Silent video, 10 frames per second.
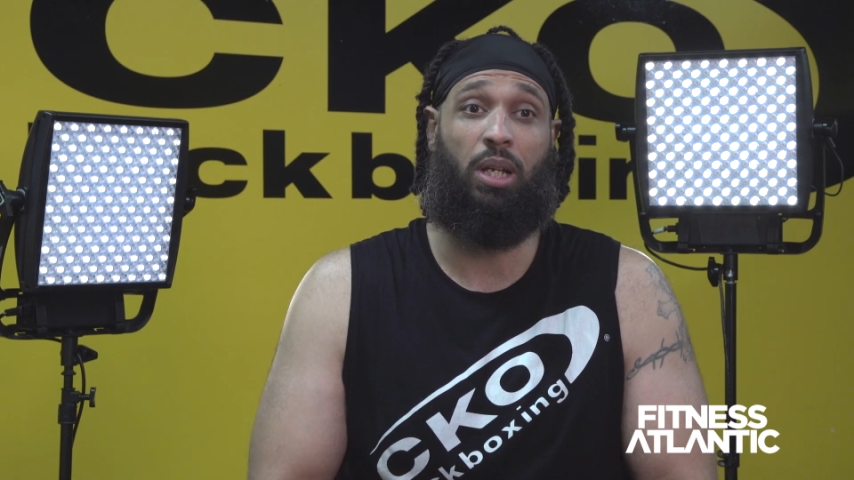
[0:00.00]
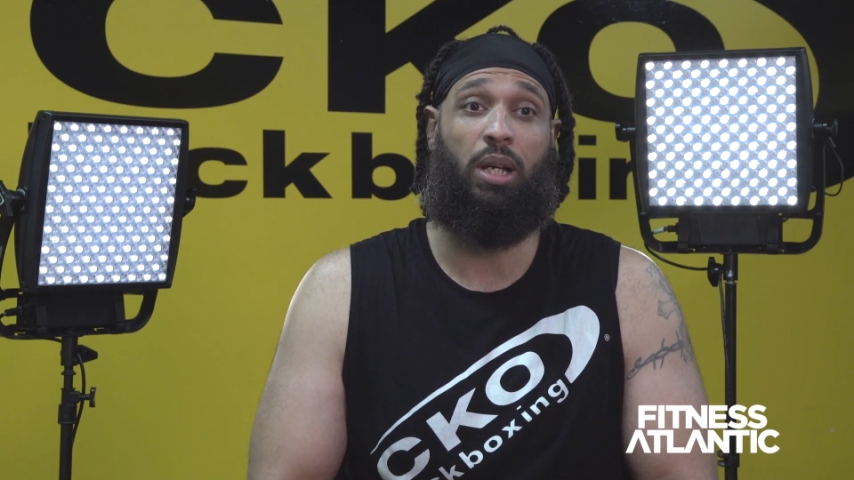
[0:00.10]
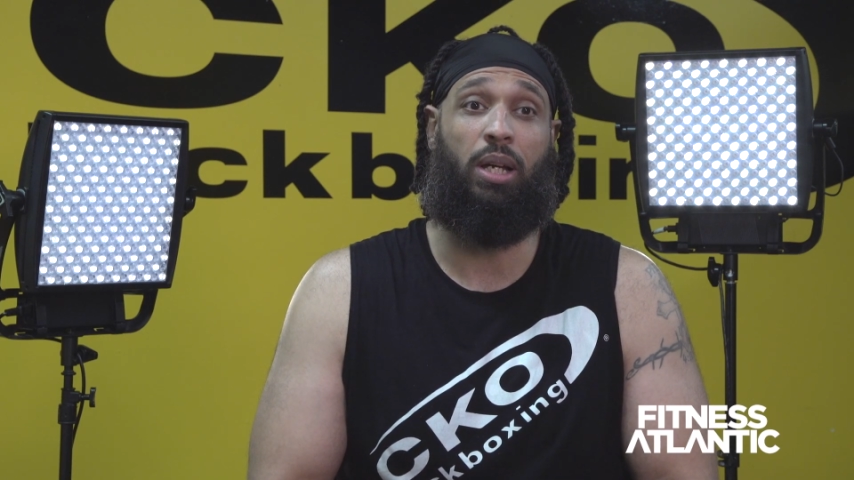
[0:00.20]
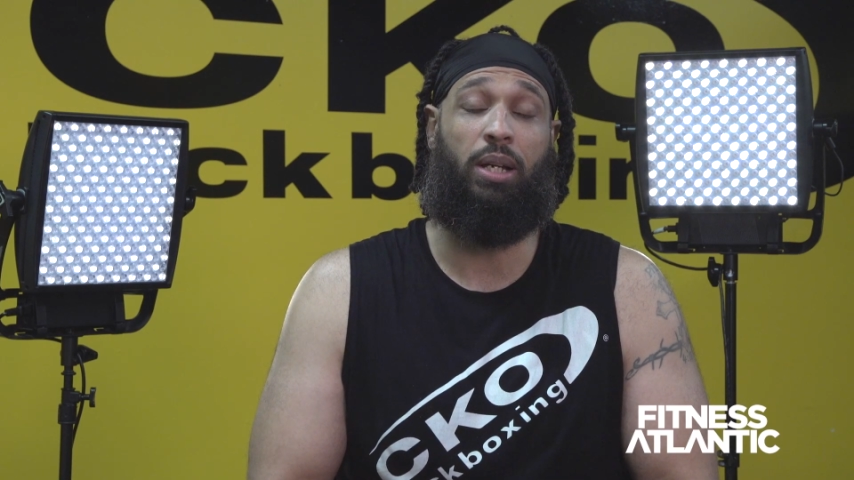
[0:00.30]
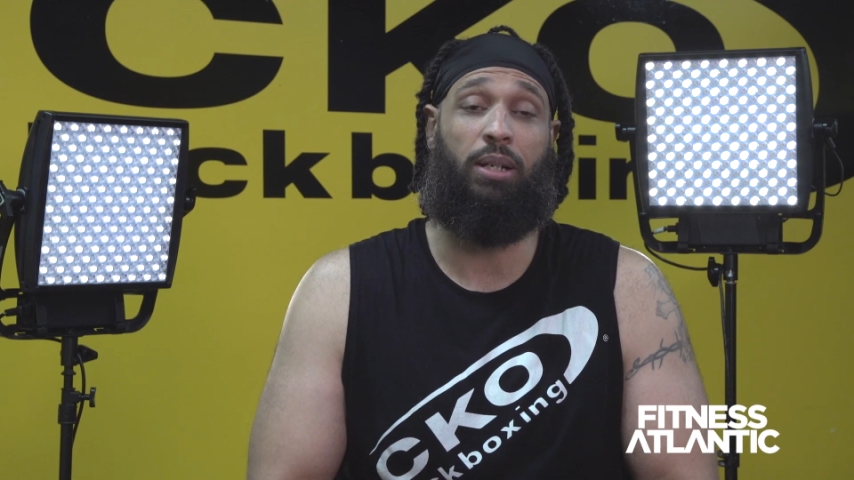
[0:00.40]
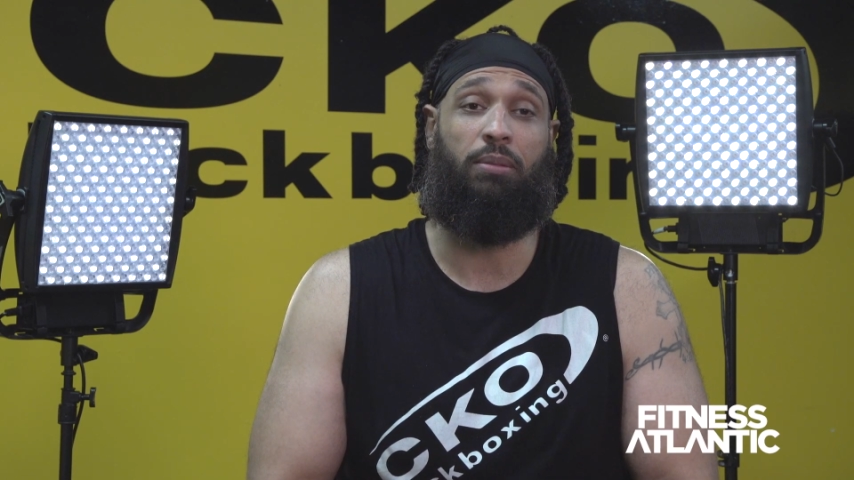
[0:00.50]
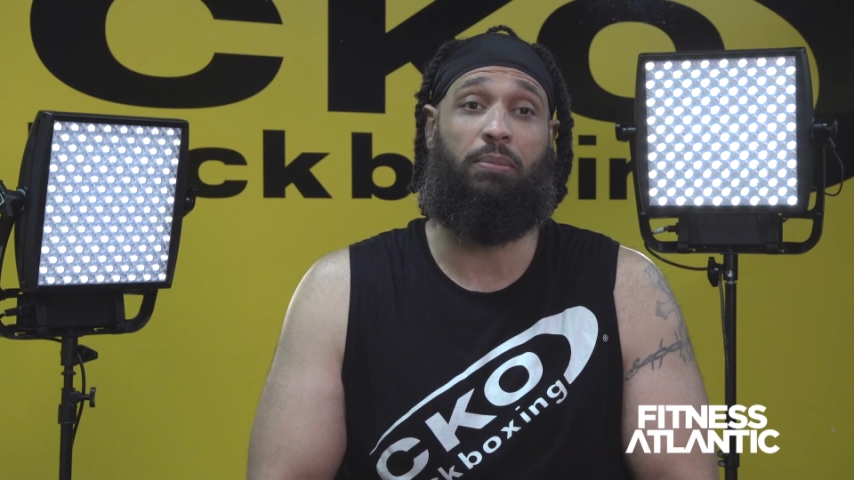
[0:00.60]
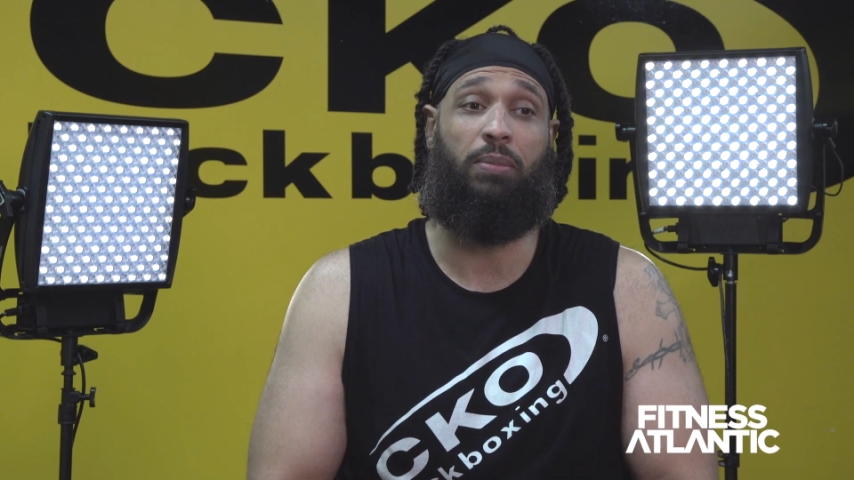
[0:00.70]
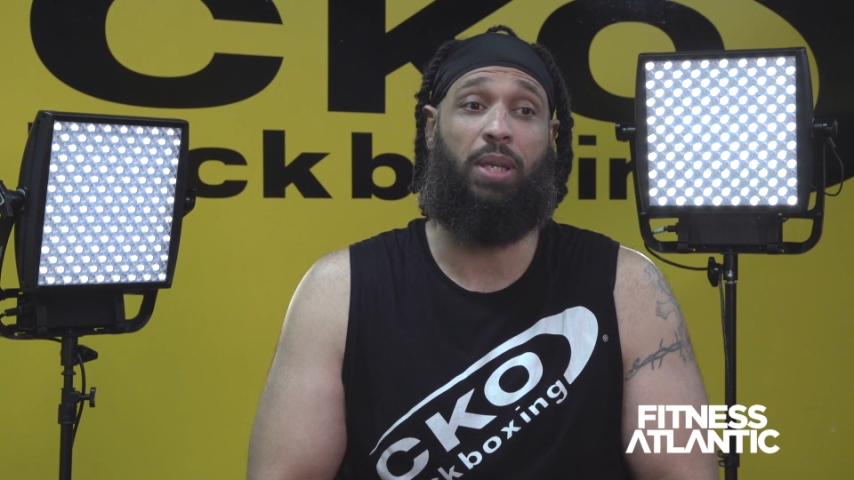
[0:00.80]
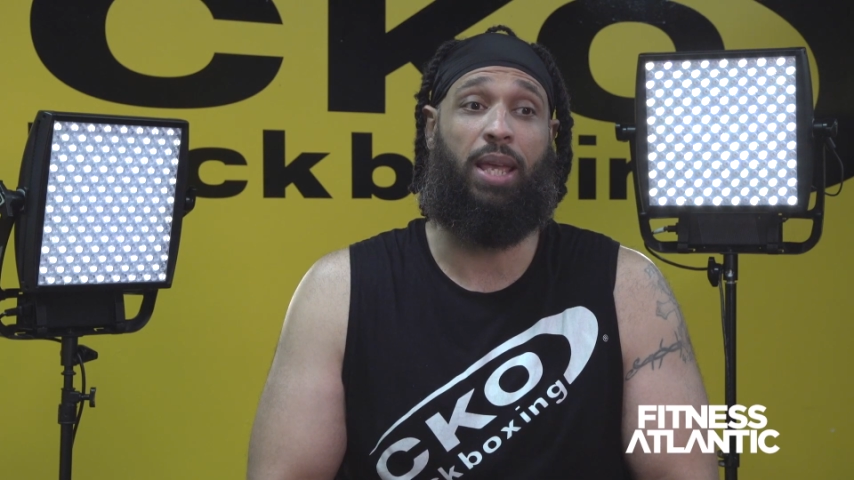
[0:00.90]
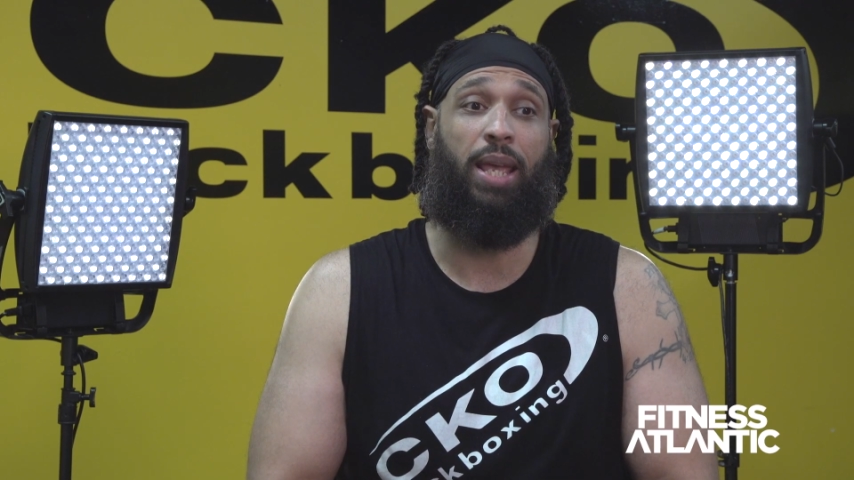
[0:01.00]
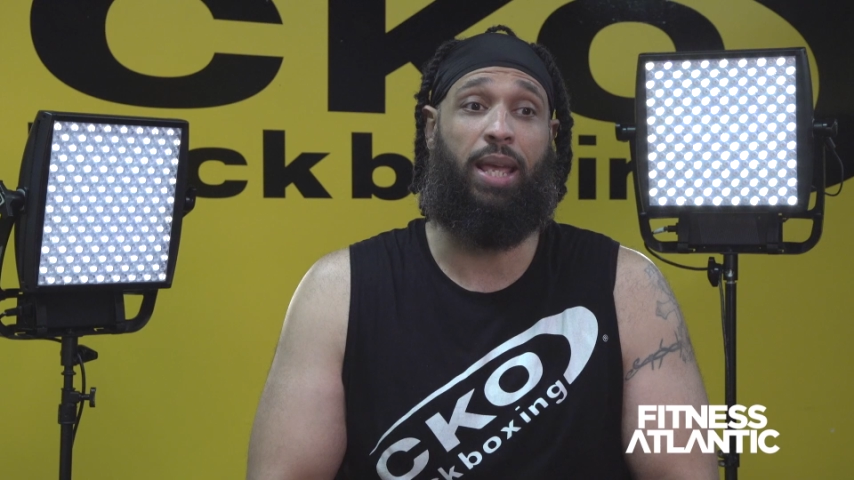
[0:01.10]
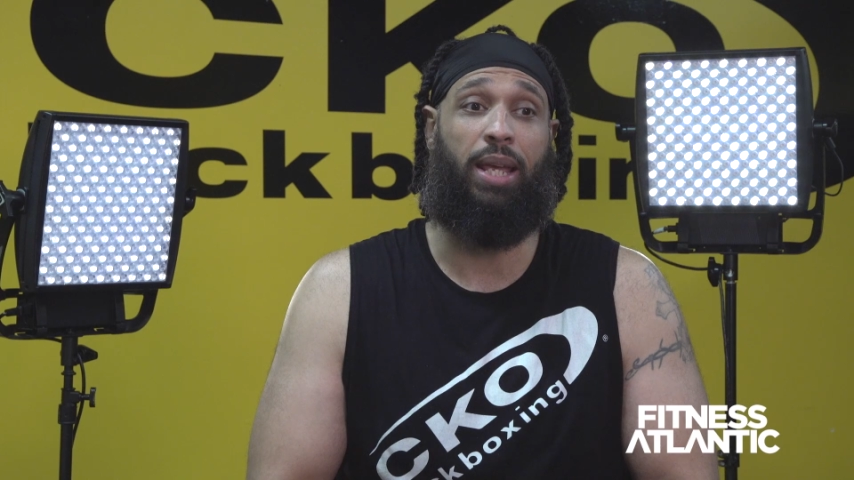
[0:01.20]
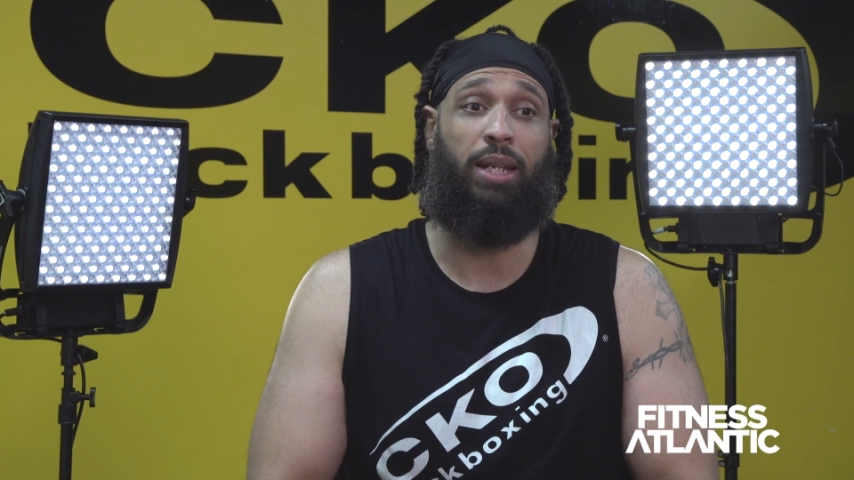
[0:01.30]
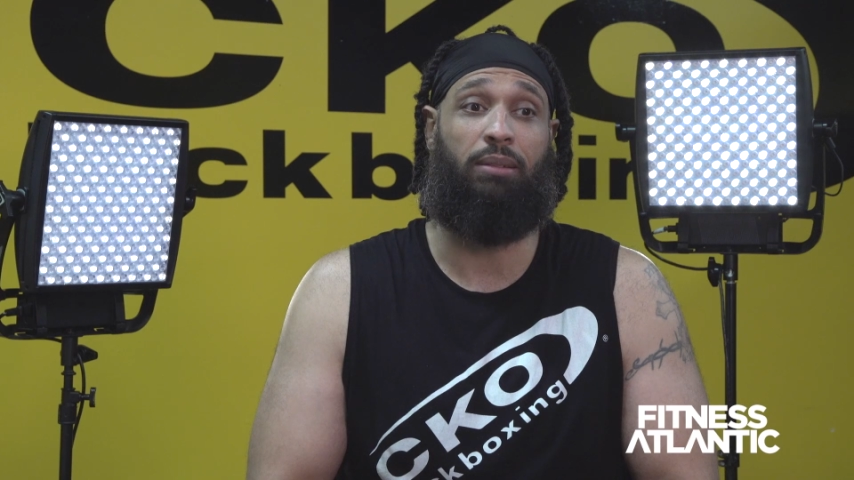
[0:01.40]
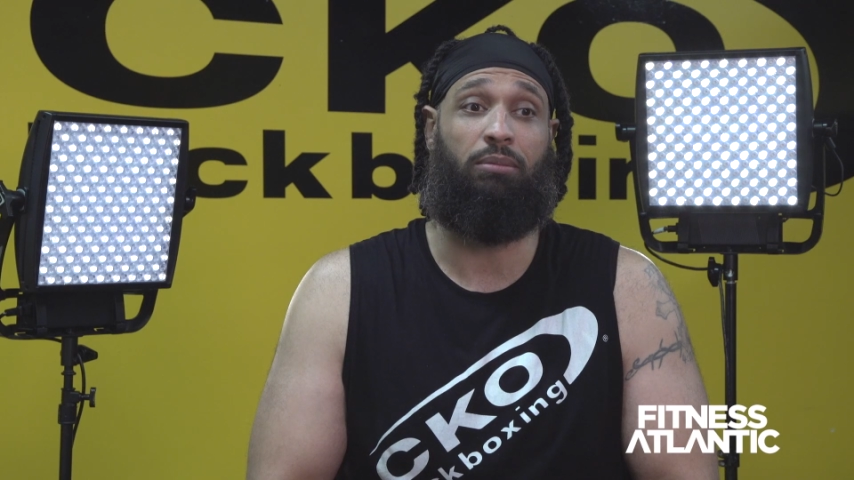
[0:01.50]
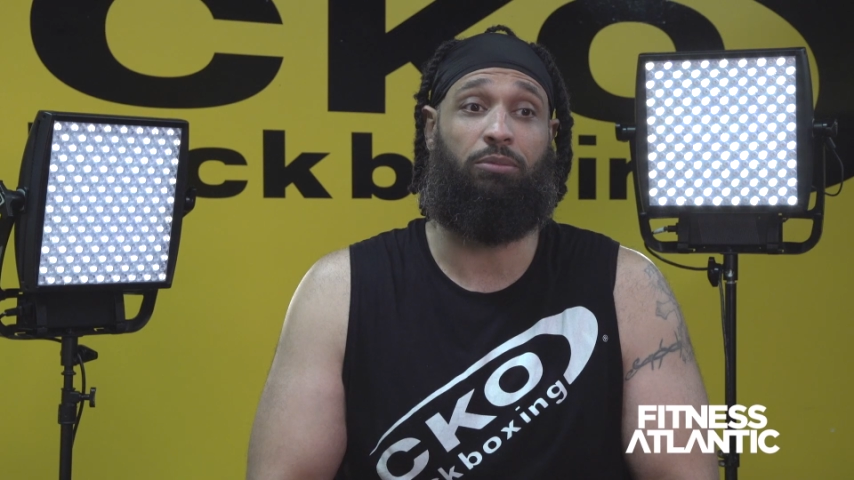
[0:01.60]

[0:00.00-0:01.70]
Um, and it,